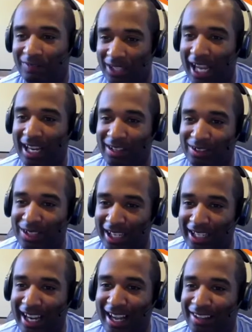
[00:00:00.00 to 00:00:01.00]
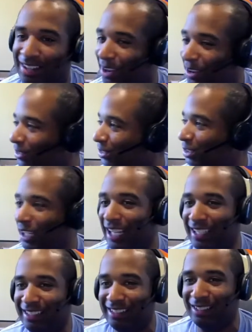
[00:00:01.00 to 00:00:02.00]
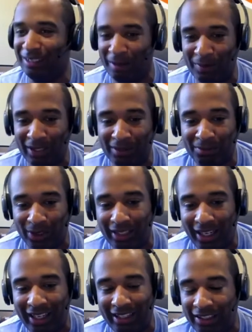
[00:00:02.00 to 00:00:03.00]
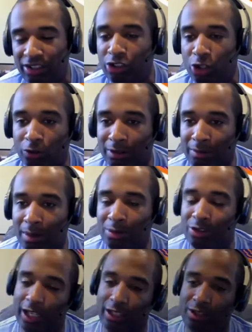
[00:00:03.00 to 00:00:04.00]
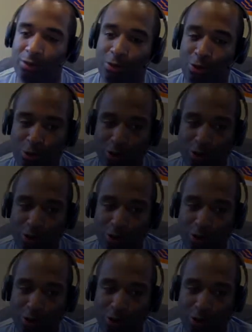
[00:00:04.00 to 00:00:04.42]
he was getting. Yeah, I was like, oh shit, you know what I mean? But yeah, he still remembers that, and he was 2 years